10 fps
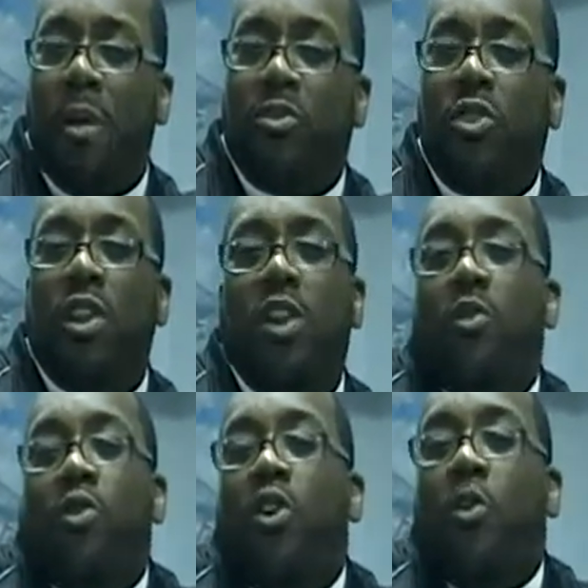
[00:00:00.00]
I'm still in
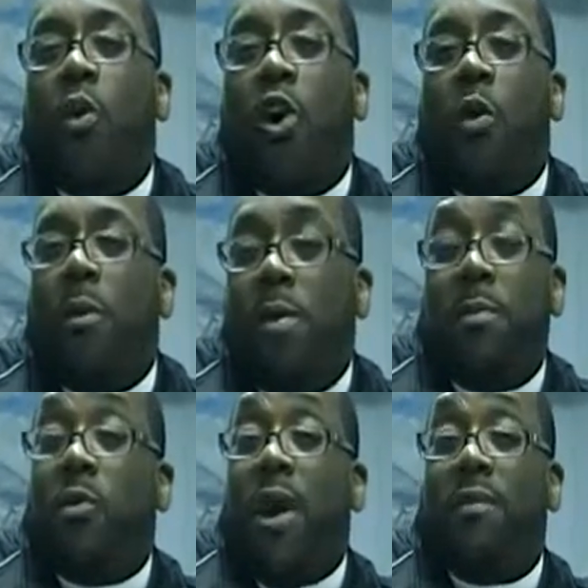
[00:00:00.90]
a real world where people